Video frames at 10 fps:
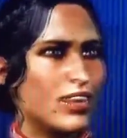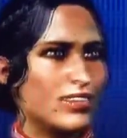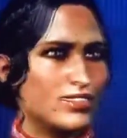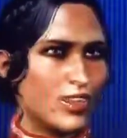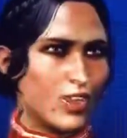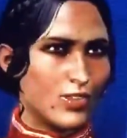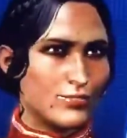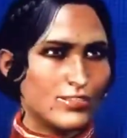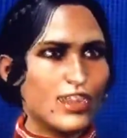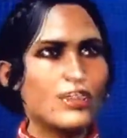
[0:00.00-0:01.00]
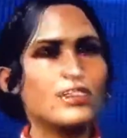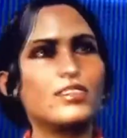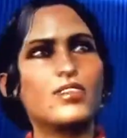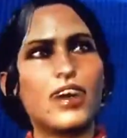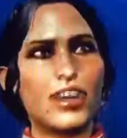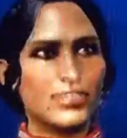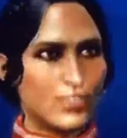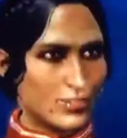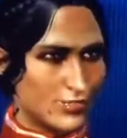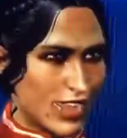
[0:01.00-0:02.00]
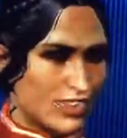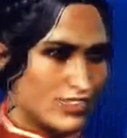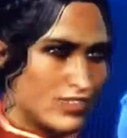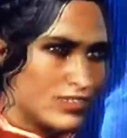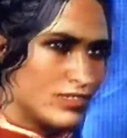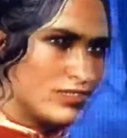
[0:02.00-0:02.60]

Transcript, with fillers: was hoping you'd ask, my lord.